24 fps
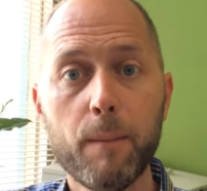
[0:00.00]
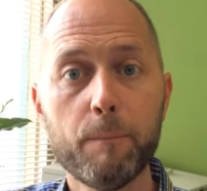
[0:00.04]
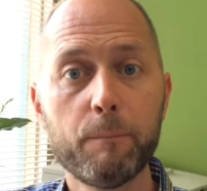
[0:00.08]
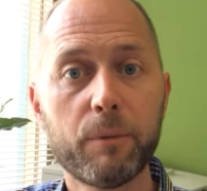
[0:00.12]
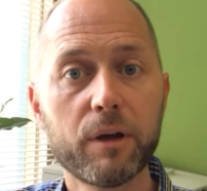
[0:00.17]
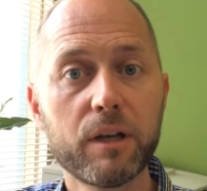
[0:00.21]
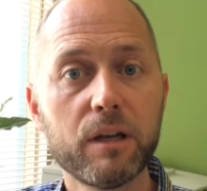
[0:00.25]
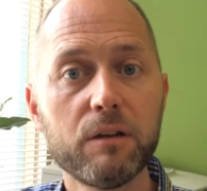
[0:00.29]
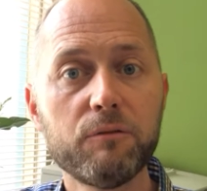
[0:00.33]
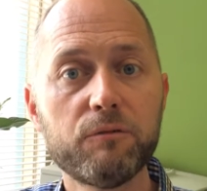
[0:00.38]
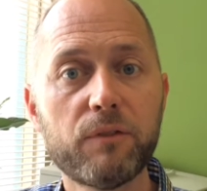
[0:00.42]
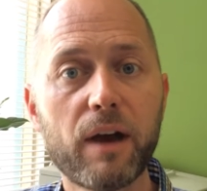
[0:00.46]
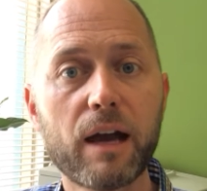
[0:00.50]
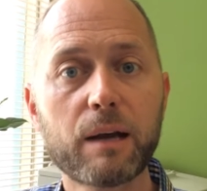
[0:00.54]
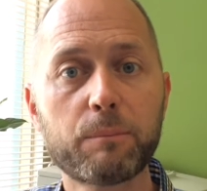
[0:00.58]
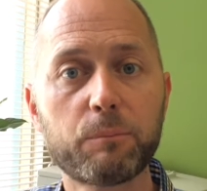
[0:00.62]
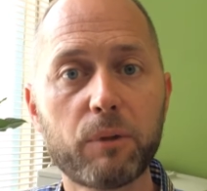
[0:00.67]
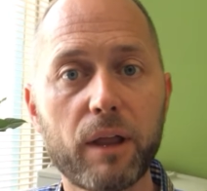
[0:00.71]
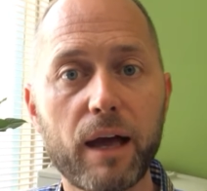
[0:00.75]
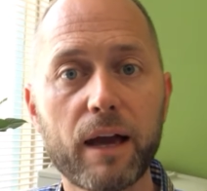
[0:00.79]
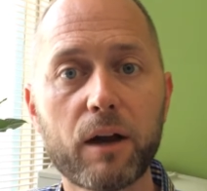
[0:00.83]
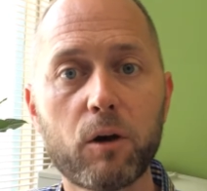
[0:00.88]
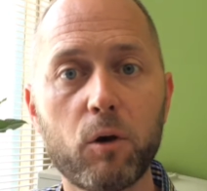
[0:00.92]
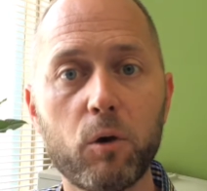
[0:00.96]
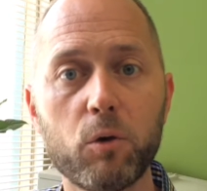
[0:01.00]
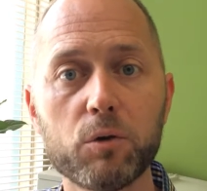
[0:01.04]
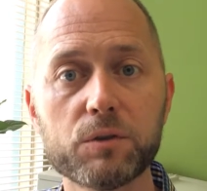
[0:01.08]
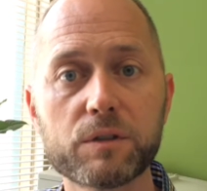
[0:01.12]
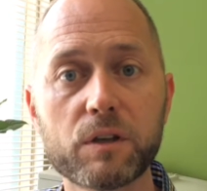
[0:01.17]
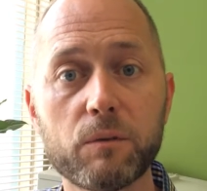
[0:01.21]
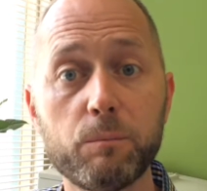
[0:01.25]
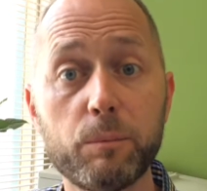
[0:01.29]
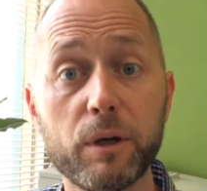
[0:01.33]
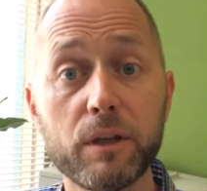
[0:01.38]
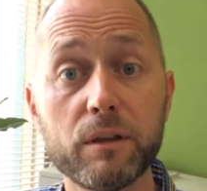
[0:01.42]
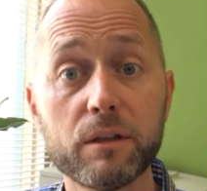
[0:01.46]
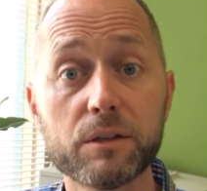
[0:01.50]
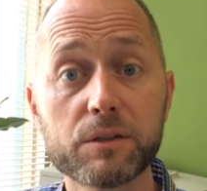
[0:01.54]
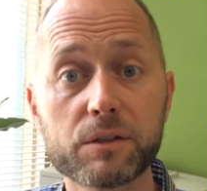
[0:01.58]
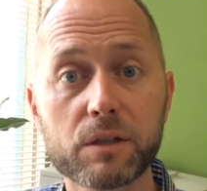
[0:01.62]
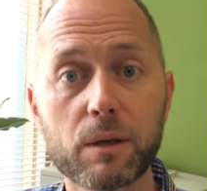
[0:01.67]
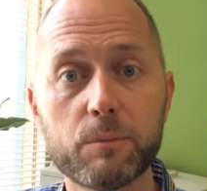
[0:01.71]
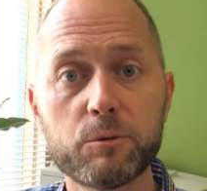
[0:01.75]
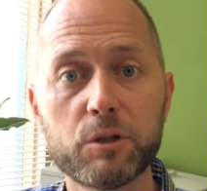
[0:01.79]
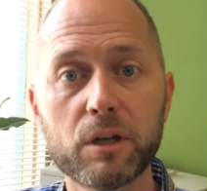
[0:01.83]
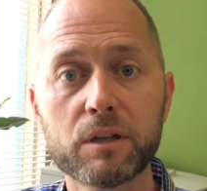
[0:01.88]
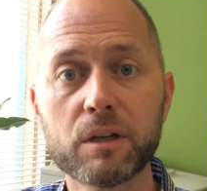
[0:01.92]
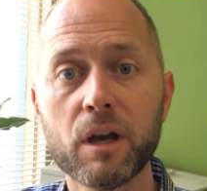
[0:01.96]
But in fact, black holes have been the
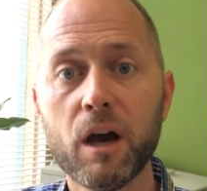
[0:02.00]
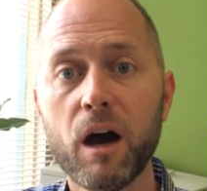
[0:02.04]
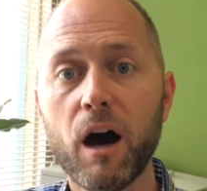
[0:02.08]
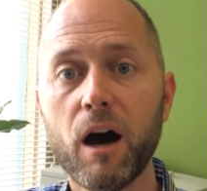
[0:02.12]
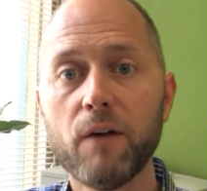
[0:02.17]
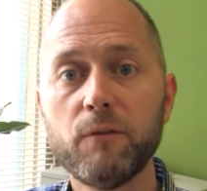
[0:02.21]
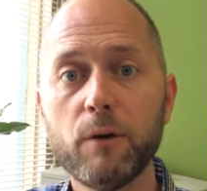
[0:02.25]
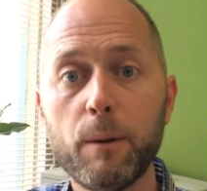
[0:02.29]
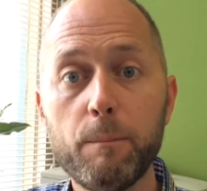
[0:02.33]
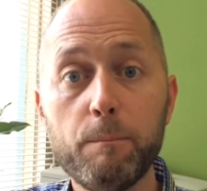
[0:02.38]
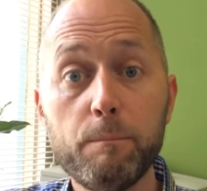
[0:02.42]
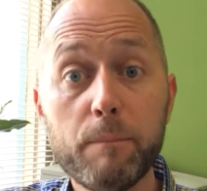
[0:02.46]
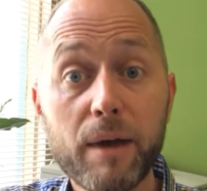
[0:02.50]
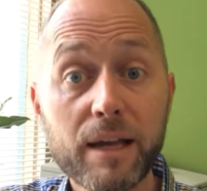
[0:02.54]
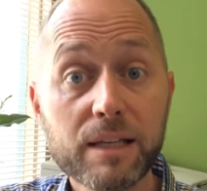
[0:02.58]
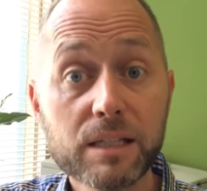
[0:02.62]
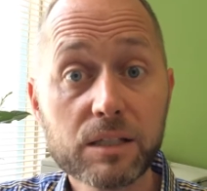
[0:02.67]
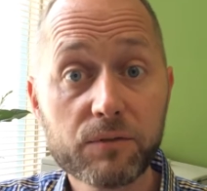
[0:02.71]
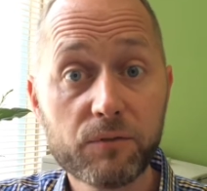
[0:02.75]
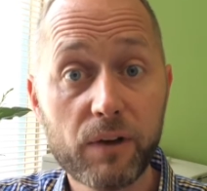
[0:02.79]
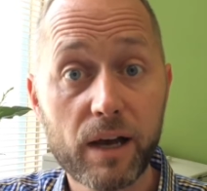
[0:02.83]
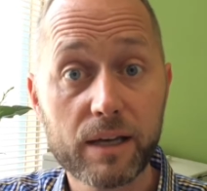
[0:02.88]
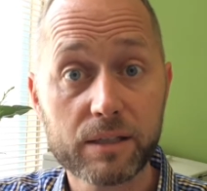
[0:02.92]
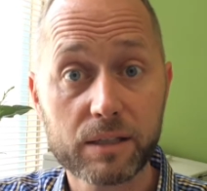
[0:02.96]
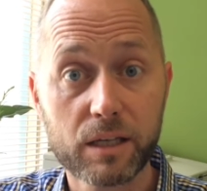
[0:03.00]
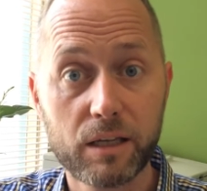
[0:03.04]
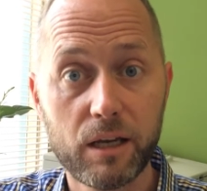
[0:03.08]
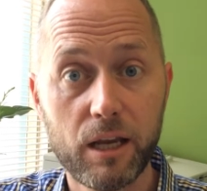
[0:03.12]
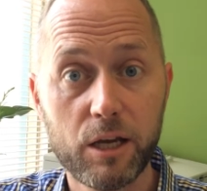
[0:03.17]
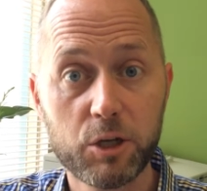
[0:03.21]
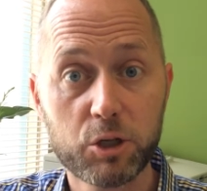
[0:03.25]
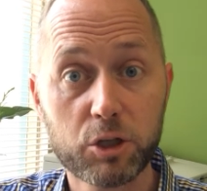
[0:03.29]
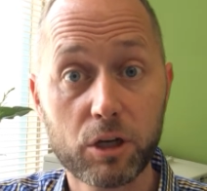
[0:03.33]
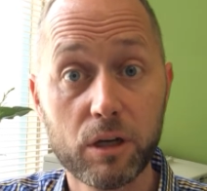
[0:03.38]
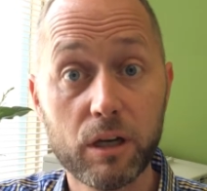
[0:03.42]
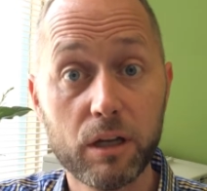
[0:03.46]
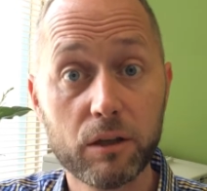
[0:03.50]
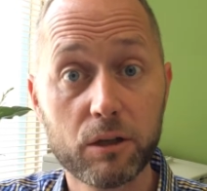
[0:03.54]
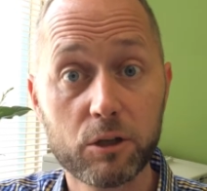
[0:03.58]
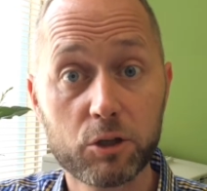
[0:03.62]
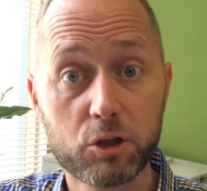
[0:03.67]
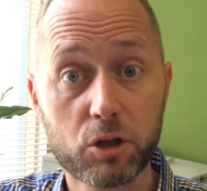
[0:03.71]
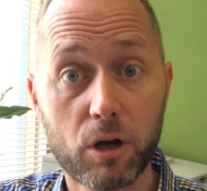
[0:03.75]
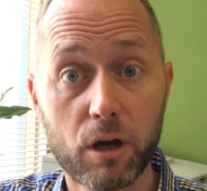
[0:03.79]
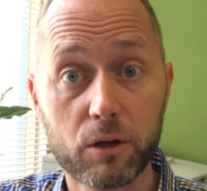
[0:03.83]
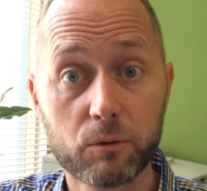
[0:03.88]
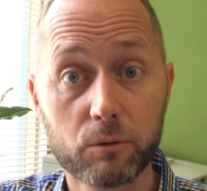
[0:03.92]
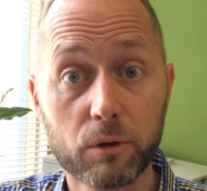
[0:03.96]
subject of immense fascination in the
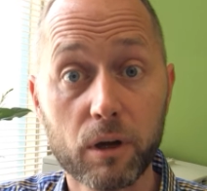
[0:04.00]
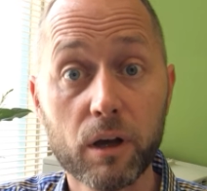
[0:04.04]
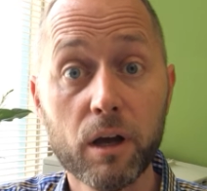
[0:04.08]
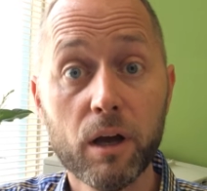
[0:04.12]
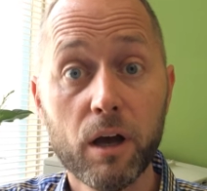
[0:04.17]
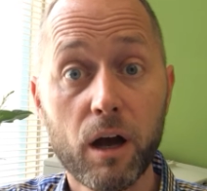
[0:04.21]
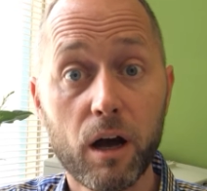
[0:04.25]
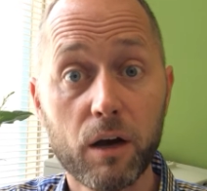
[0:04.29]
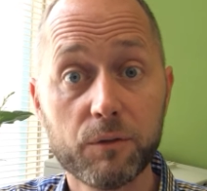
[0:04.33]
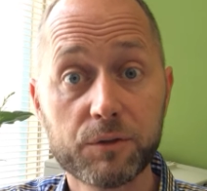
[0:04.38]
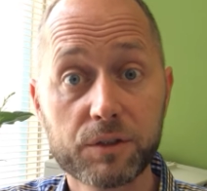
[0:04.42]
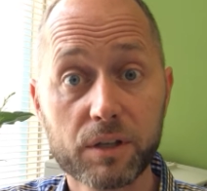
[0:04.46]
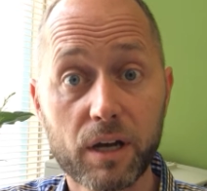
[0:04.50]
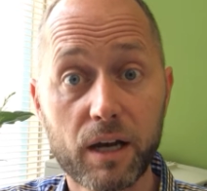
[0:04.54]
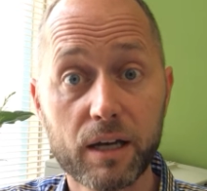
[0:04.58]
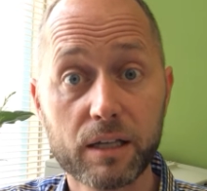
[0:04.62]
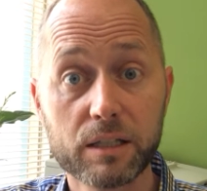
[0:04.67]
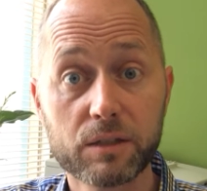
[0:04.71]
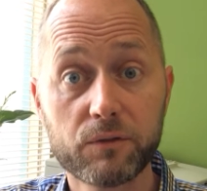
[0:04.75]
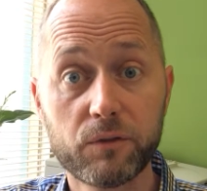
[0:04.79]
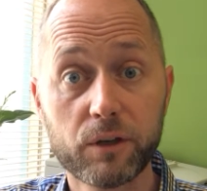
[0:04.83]
genre of science